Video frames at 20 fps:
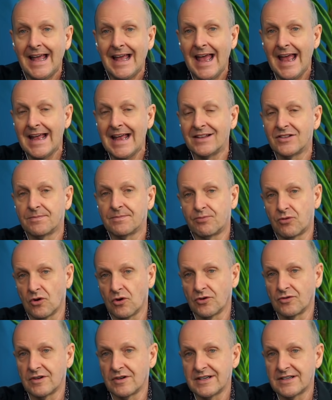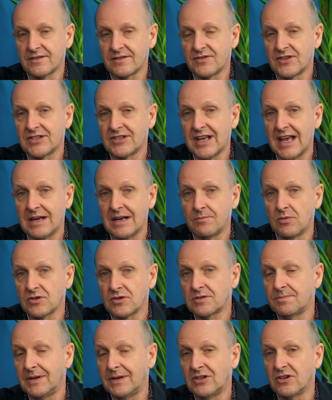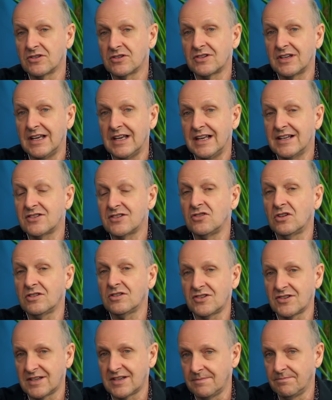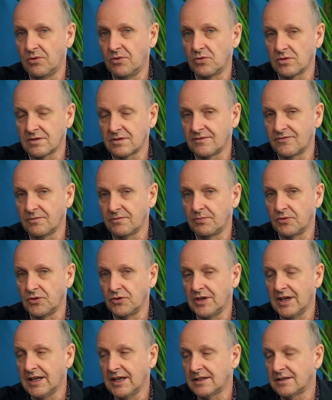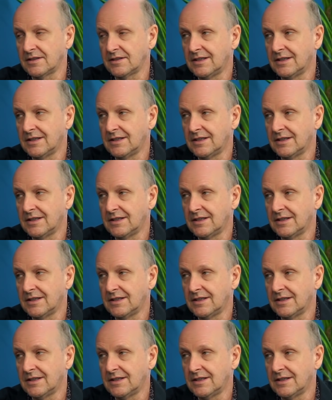and the progress of the Sandbox, because it's not just important for Phuket.